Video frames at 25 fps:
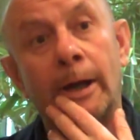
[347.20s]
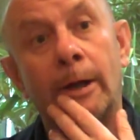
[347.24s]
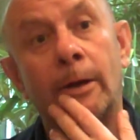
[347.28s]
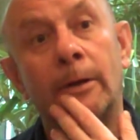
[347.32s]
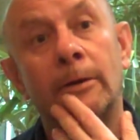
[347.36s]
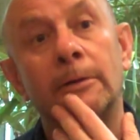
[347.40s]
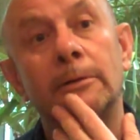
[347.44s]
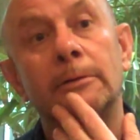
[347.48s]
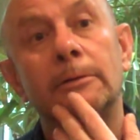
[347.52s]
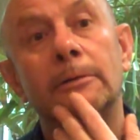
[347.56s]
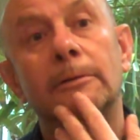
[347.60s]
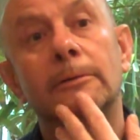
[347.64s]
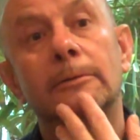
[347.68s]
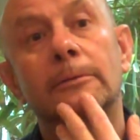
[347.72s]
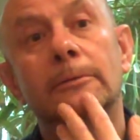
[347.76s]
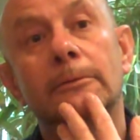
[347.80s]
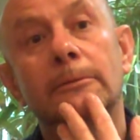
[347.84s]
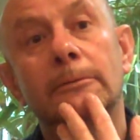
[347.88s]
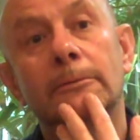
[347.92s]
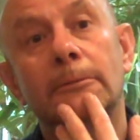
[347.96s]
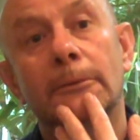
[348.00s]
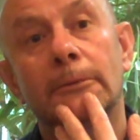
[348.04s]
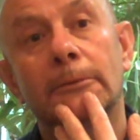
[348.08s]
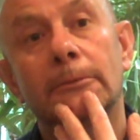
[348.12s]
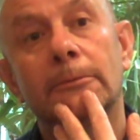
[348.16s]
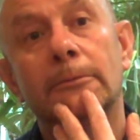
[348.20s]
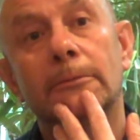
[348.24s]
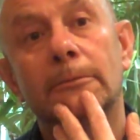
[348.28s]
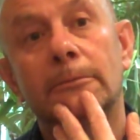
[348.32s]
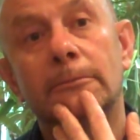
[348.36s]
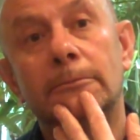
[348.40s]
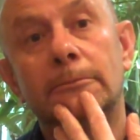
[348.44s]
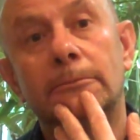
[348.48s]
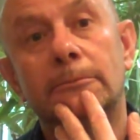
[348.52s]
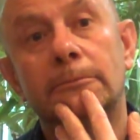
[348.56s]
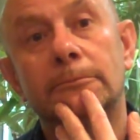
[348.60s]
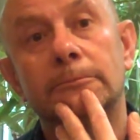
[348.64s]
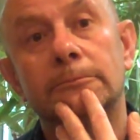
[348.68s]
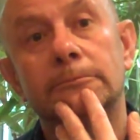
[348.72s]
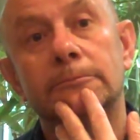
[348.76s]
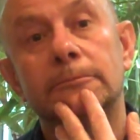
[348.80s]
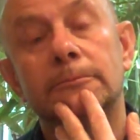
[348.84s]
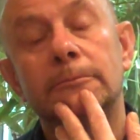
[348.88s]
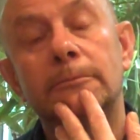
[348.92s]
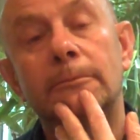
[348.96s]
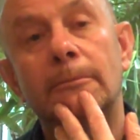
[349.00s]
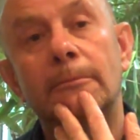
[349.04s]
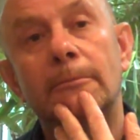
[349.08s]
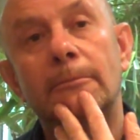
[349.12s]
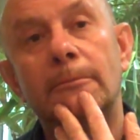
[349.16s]
And they met in New York and
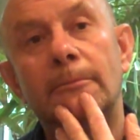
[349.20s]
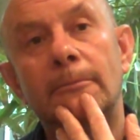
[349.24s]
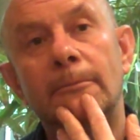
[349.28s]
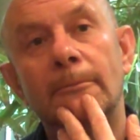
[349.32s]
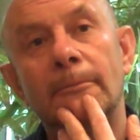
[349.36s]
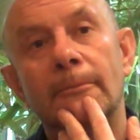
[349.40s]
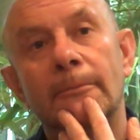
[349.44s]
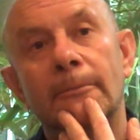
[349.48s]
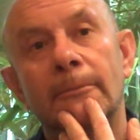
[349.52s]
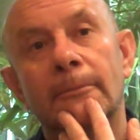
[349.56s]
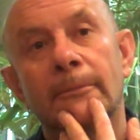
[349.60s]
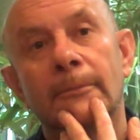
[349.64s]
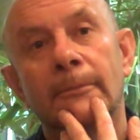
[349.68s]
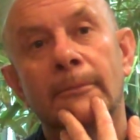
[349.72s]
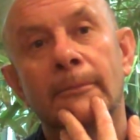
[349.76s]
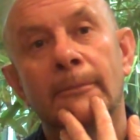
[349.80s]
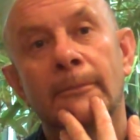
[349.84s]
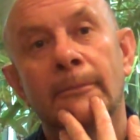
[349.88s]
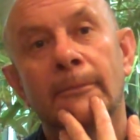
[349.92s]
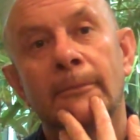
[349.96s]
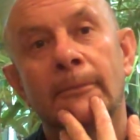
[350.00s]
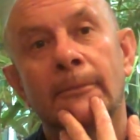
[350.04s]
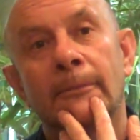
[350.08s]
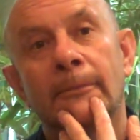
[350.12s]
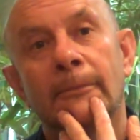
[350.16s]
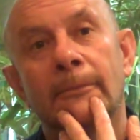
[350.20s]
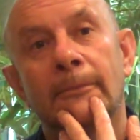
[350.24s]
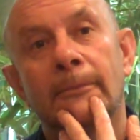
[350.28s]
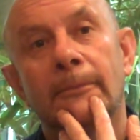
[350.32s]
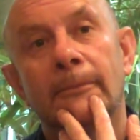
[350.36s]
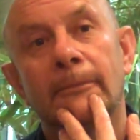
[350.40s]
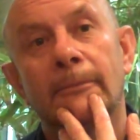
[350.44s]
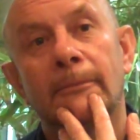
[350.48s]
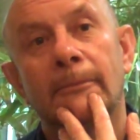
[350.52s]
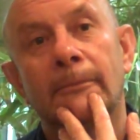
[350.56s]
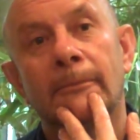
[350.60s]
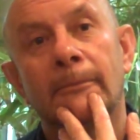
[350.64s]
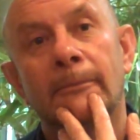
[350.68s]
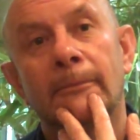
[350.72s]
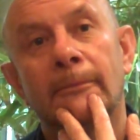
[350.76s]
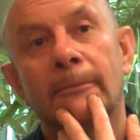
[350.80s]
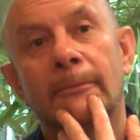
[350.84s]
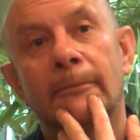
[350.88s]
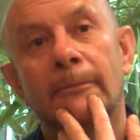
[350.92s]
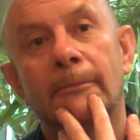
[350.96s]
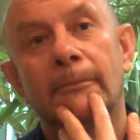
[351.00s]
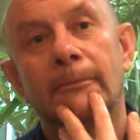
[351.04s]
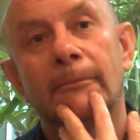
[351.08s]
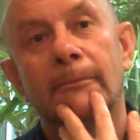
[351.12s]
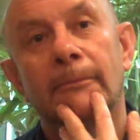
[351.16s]
married. You know, I
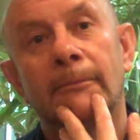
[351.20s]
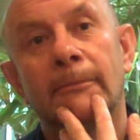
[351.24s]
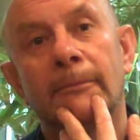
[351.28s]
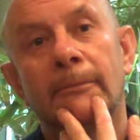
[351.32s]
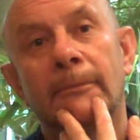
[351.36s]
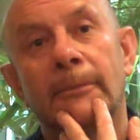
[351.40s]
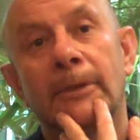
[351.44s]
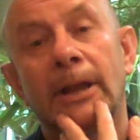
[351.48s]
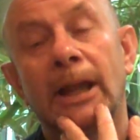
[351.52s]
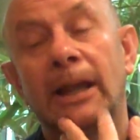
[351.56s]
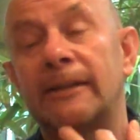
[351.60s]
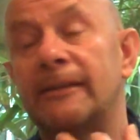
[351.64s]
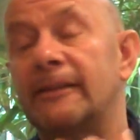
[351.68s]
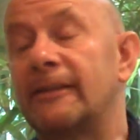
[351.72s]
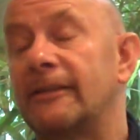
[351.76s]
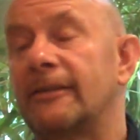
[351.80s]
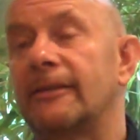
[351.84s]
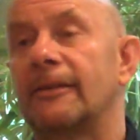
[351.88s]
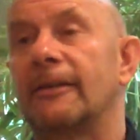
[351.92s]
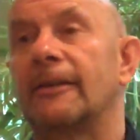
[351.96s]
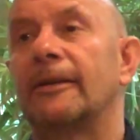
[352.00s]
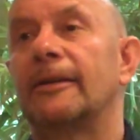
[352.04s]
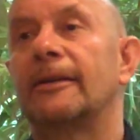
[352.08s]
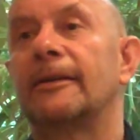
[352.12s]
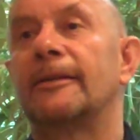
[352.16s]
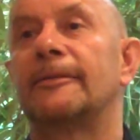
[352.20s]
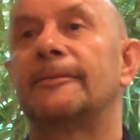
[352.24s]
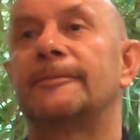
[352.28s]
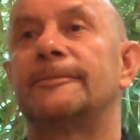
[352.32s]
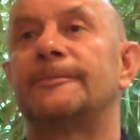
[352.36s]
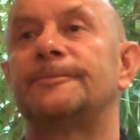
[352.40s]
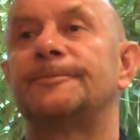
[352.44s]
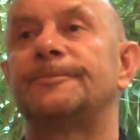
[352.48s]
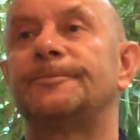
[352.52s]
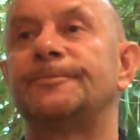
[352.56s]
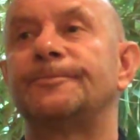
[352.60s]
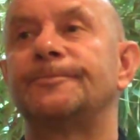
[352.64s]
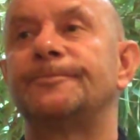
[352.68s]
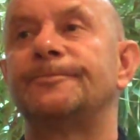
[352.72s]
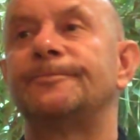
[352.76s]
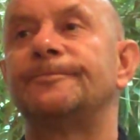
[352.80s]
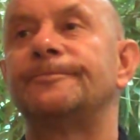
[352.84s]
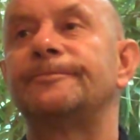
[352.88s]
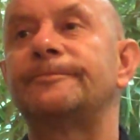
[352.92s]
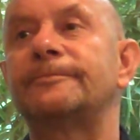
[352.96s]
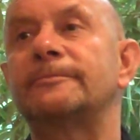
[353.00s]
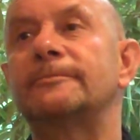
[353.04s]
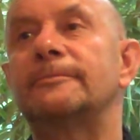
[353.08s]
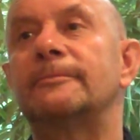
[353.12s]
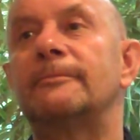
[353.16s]
mean, they were second generation, each
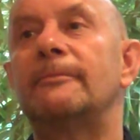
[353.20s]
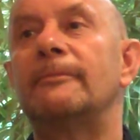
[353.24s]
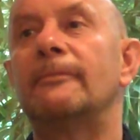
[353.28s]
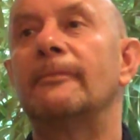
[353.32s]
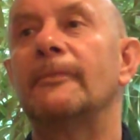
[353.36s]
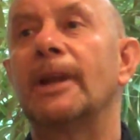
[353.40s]
of them.